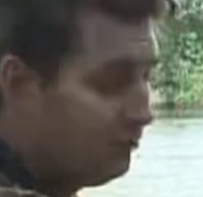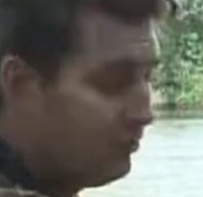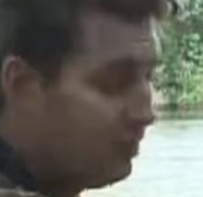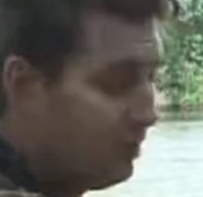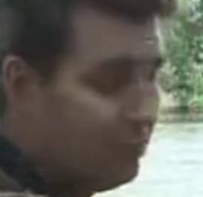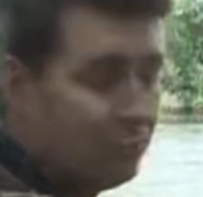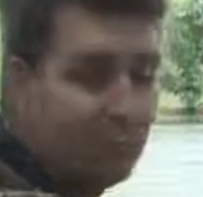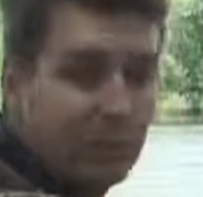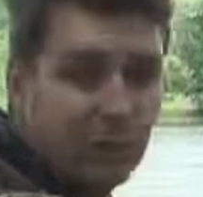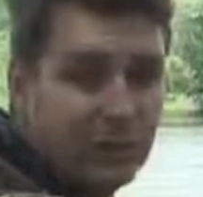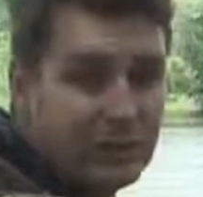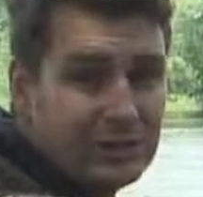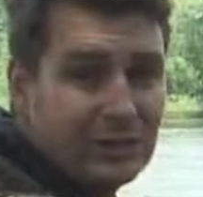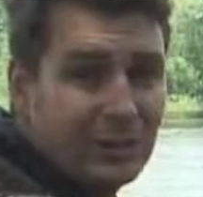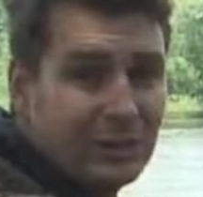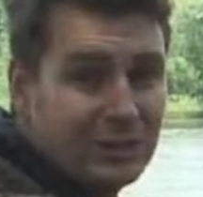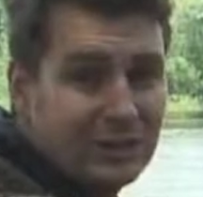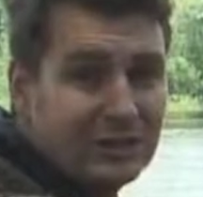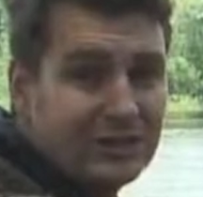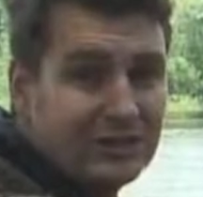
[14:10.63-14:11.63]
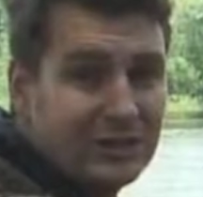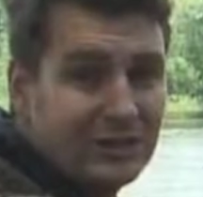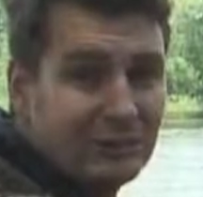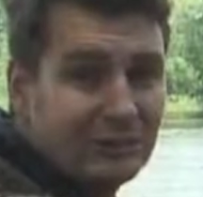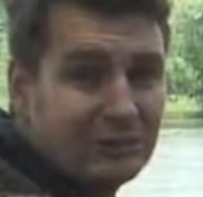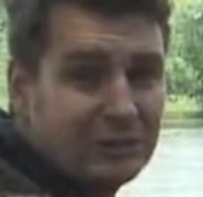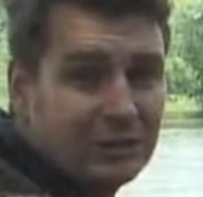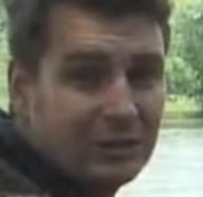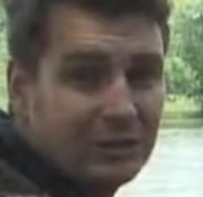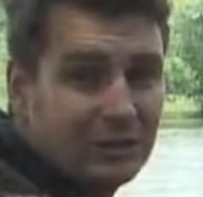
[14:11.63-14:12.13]
employ some of the
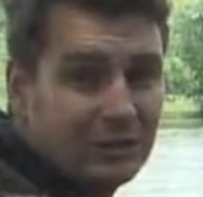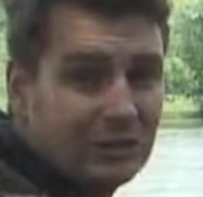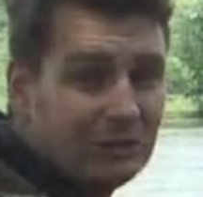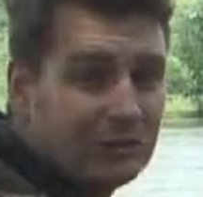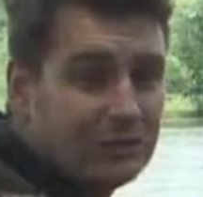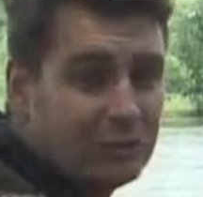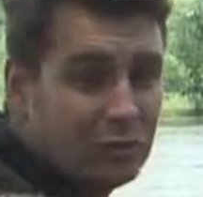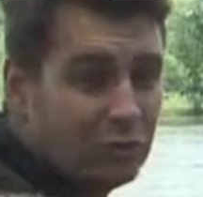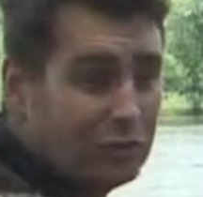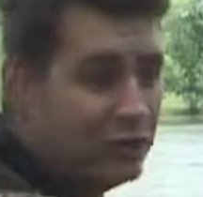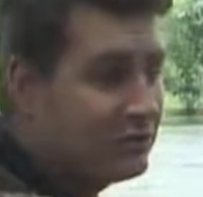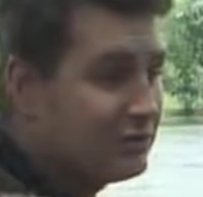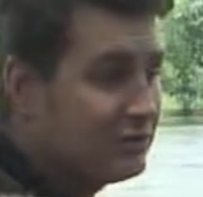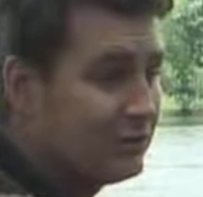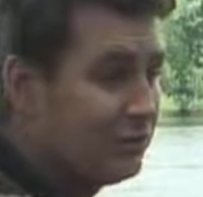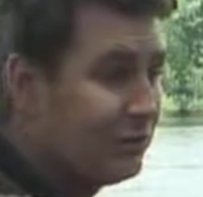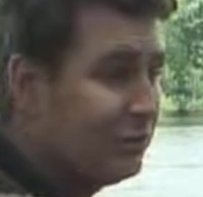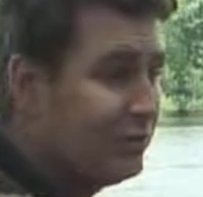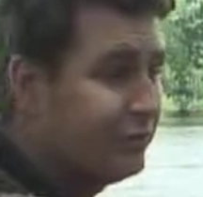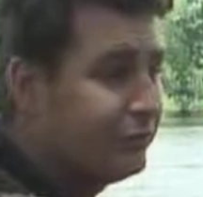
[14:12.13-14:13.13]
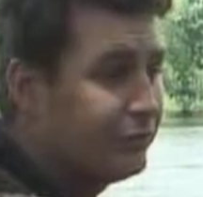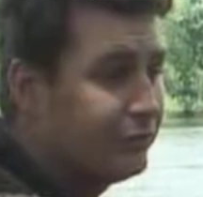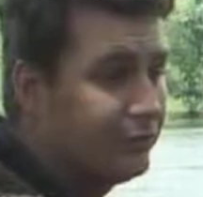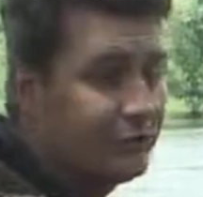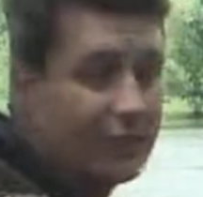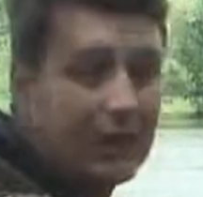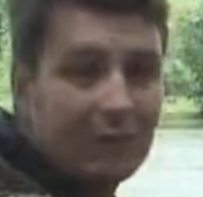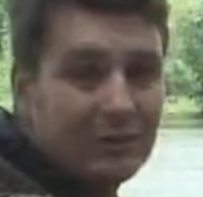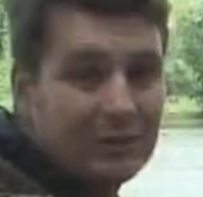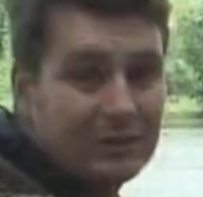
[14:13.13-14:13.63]
tips and tricks that we've
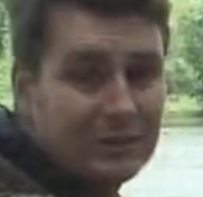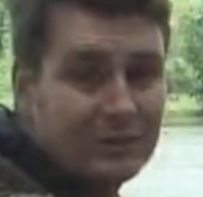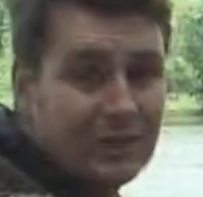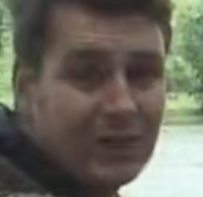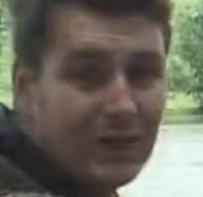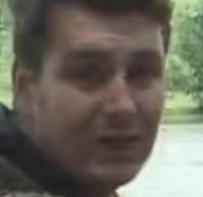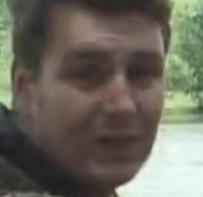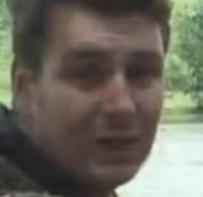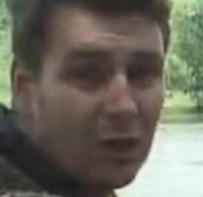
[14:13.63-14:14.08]
covered today,